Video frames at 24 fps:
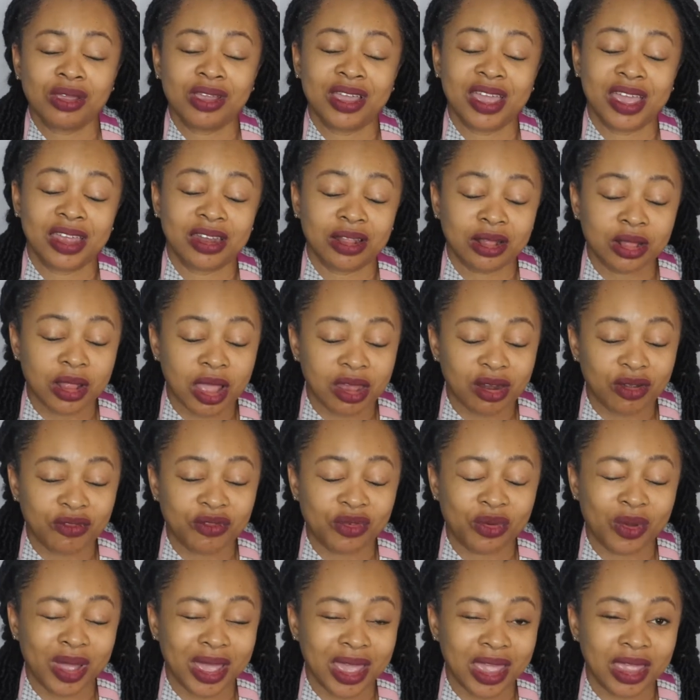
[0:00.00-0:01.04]
Gain a lot of
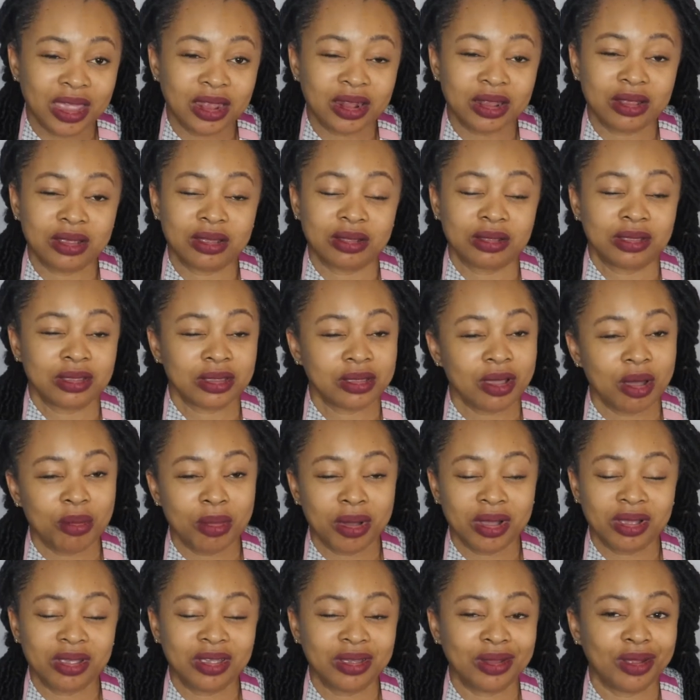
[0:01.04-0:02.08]
weight. It's
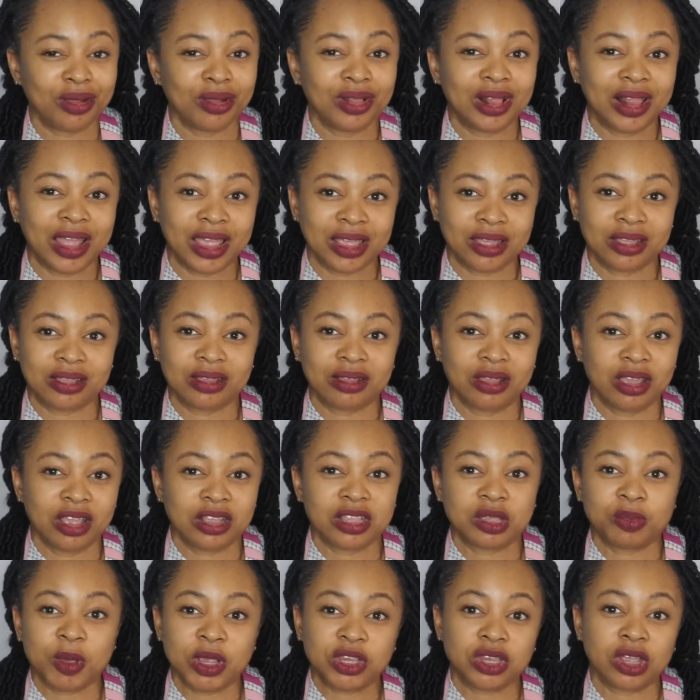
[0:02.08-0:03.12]
like
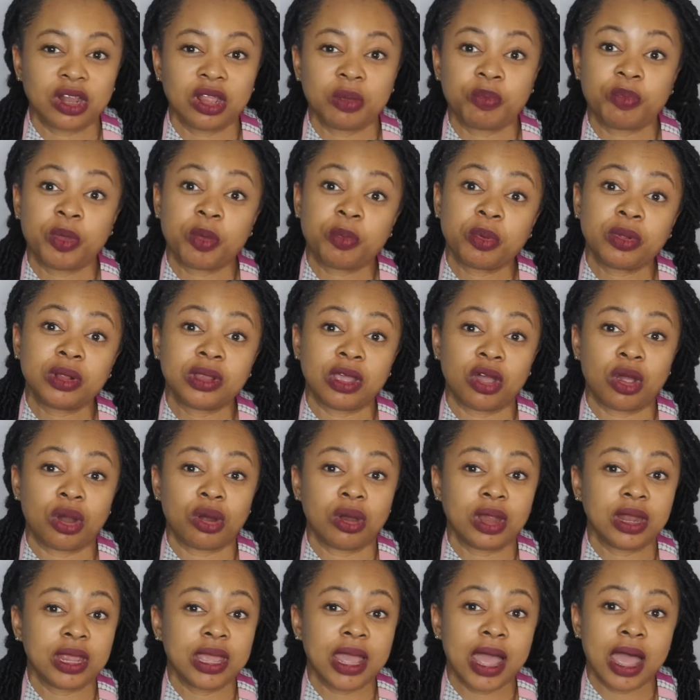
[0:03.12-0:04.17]
especially people that
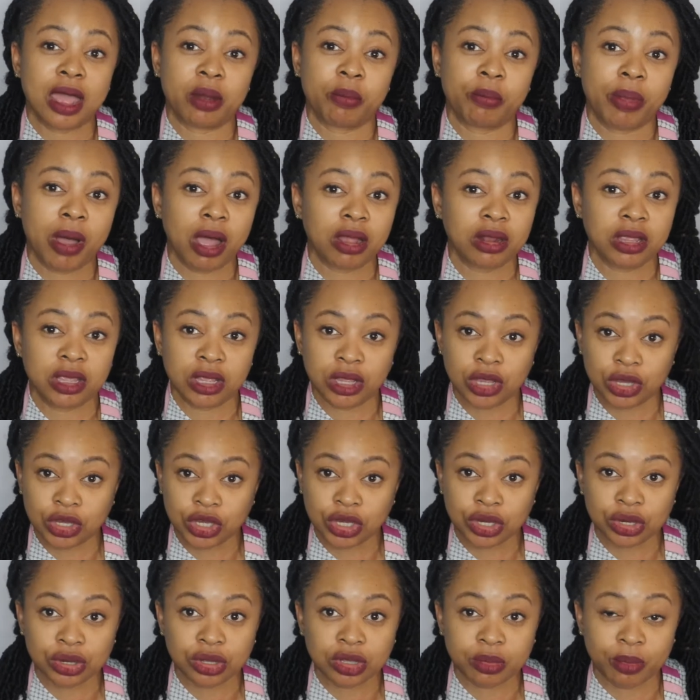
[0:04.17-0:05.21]
already had body
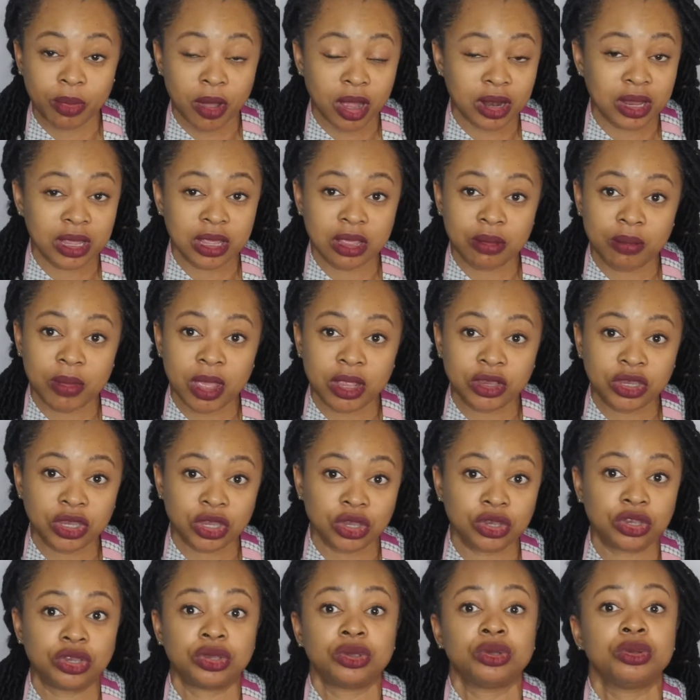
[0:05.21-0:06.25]
issues, body image
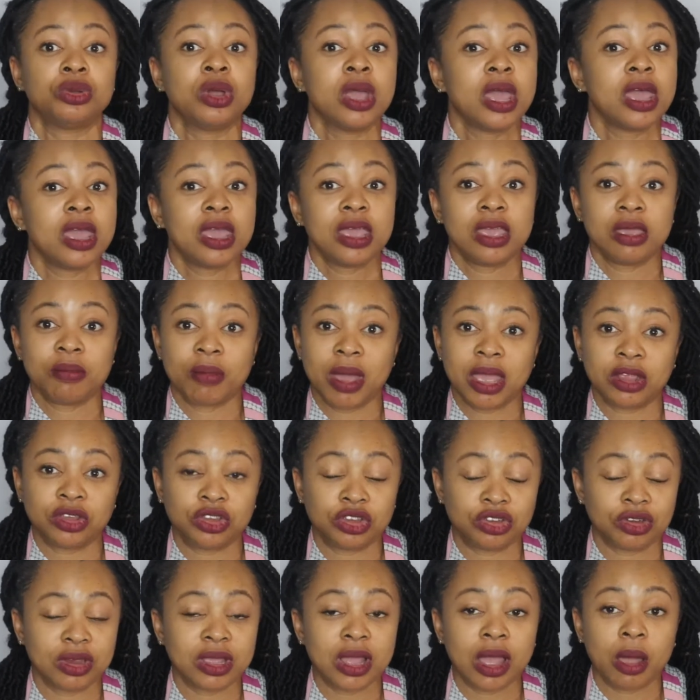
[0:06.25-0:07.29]
issue, it might
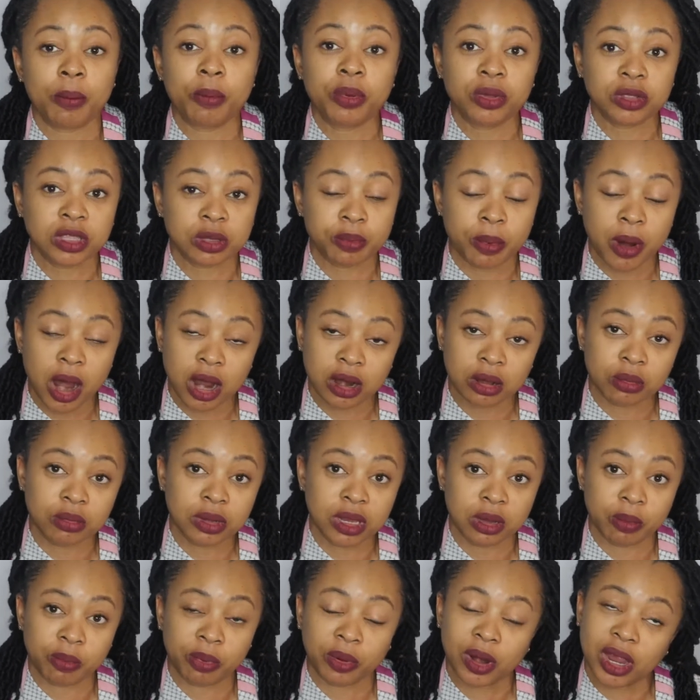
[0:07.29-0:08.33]
trigger postpartum
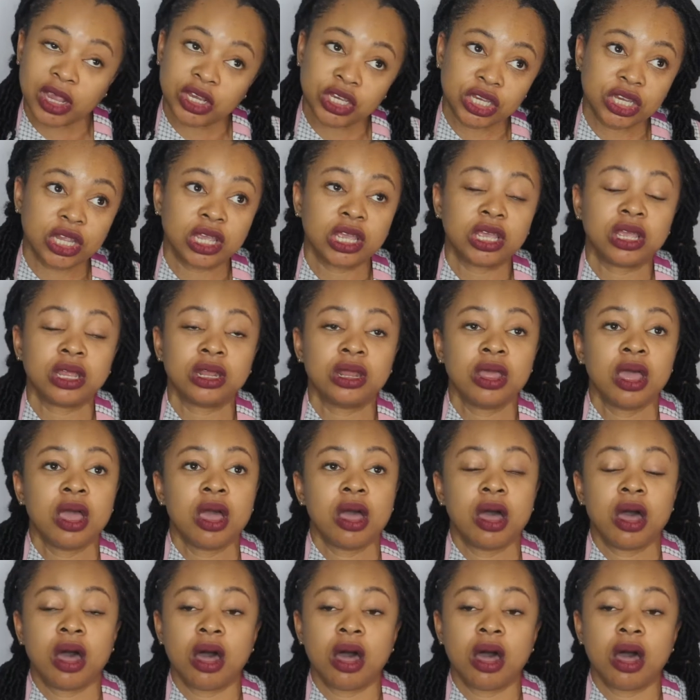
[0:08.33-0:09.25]
depression.